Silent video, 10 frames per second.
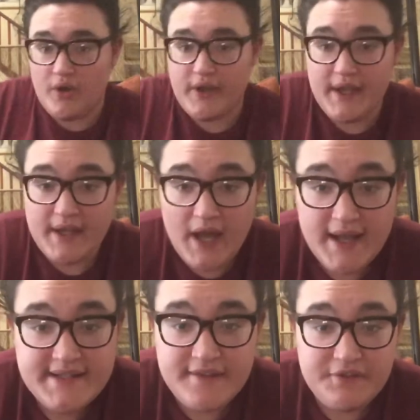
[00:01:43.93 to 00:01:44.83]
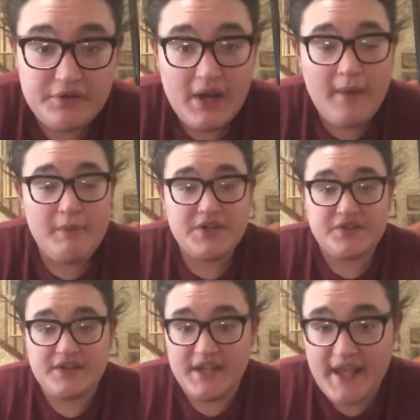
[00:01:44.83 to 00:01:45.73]
Okay guys, if you're not much
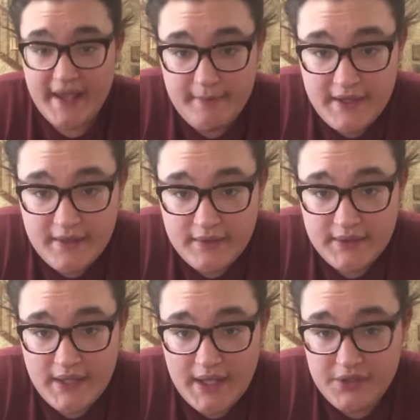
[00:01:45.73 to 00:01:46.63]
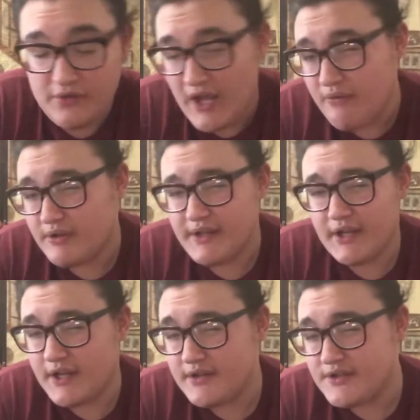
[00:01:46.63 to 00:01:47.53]
into gaming, then you're not really
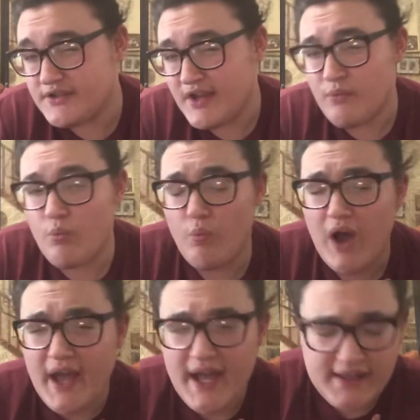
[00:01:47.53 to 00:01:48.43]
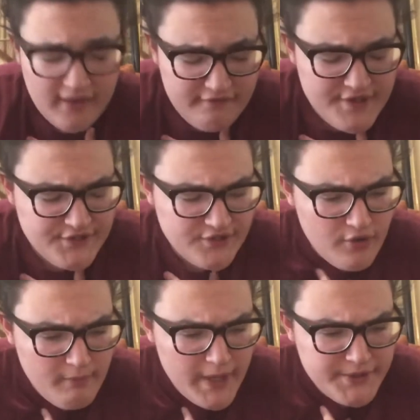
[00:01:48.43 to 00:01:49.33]
gonna understand why I love this so
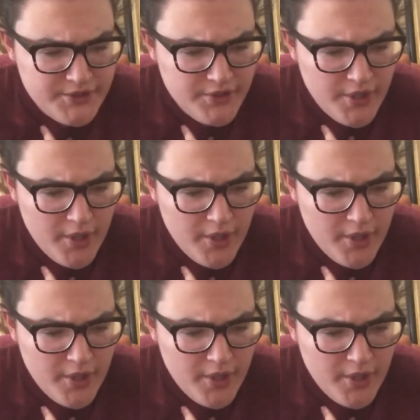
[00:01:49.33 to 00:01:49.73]
much,